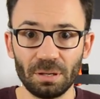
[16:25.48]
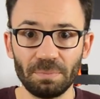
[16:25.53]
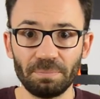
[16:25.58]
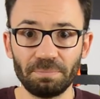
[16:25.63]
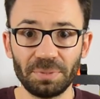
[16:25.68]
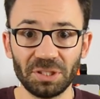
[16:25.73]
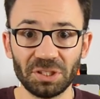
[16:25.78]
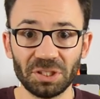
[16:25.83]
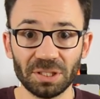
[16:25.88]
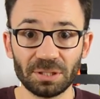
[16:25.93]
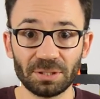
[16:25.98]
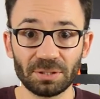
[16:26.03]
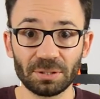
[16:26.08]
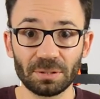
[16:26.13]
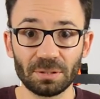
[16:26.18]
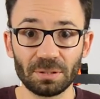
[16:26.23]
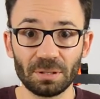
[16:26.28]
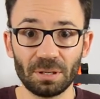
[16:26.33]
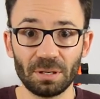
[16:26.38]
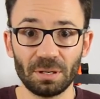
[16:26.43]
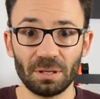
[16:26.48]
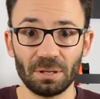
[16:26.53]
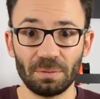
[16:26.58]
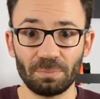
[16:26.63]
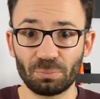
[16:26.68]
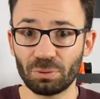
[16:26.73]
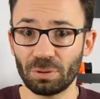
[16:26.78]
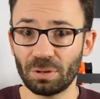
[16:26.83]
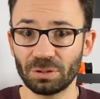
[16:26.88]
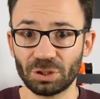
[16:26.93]
business
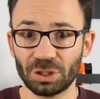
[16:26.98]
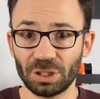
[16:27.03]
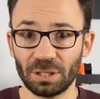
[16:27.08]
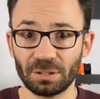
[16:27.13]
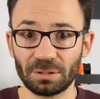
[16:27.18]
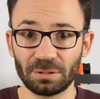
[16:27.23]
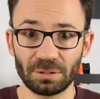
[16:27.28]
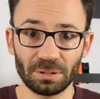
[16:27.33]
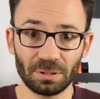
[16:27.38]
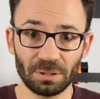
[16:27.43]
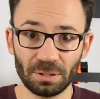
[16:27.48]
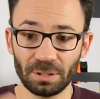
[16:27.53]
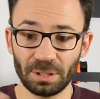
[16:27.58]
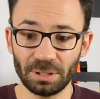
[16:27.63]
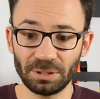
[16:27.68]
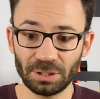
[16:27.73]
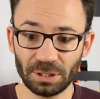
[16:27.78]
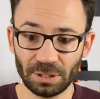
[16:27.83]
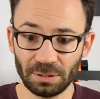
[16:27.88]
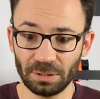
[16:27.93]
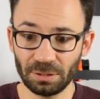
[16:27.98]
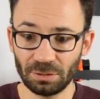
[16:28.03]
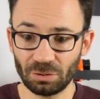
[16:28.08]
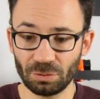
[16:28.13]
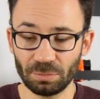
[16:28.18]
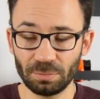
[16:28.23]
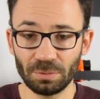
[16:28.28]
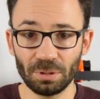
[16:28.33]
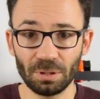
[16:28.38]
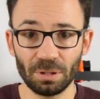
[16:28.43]
project intended
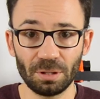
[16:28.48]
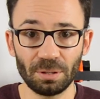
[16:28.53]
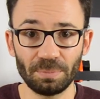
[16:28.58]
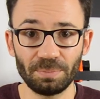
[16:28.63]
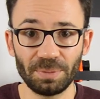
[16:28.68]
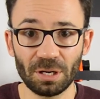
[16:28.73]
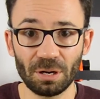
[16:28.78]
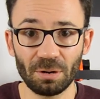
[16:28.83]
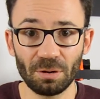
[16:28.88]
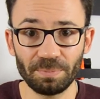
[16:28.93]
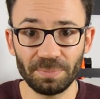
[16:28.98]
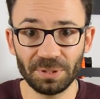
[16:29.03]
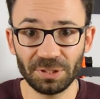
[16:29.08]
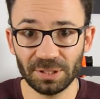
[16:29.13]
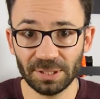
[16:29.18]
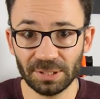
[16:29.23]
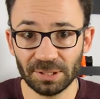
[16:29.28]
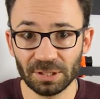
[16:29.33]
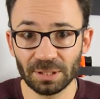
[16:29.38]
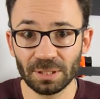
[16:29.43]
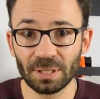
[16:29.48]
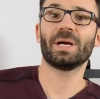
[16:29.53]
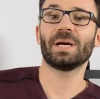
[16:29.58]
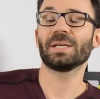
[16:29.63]
to become a business.